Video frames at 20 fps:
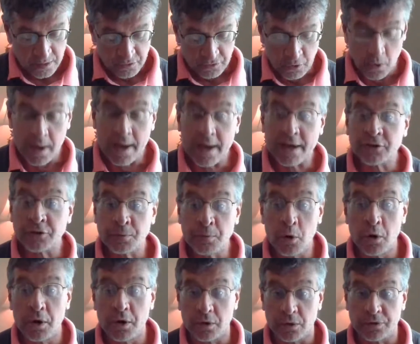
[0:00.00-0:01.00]
So
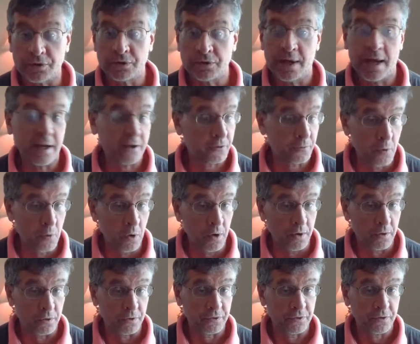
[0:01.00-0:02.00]
ex-mortals,
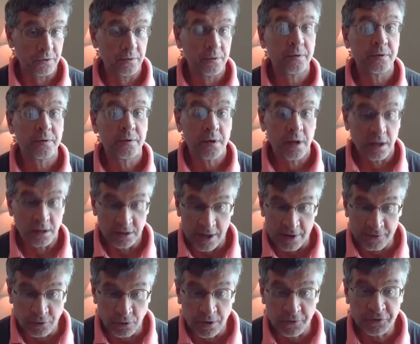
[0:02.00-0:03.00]
a
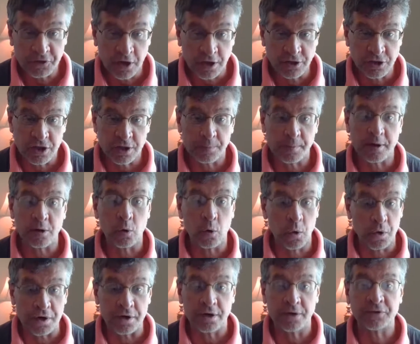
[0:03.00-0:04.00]
level of sonship, an
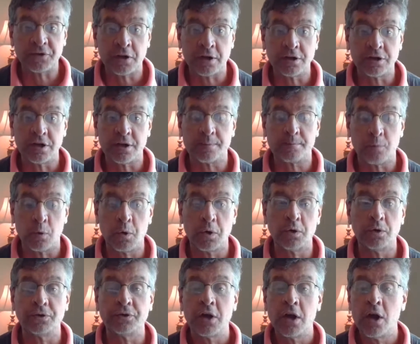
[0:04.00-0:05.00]
order of sonship.
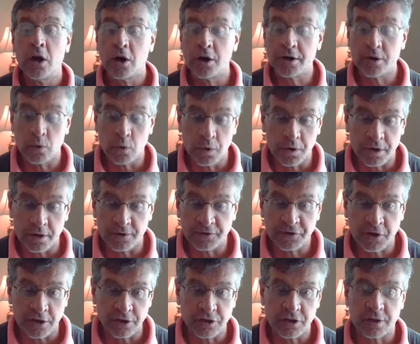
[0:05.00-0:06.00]
Mortals are an order of
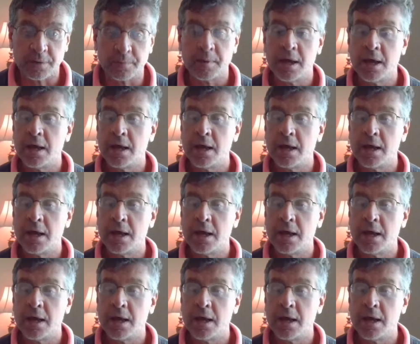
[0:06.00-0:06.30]
sonship.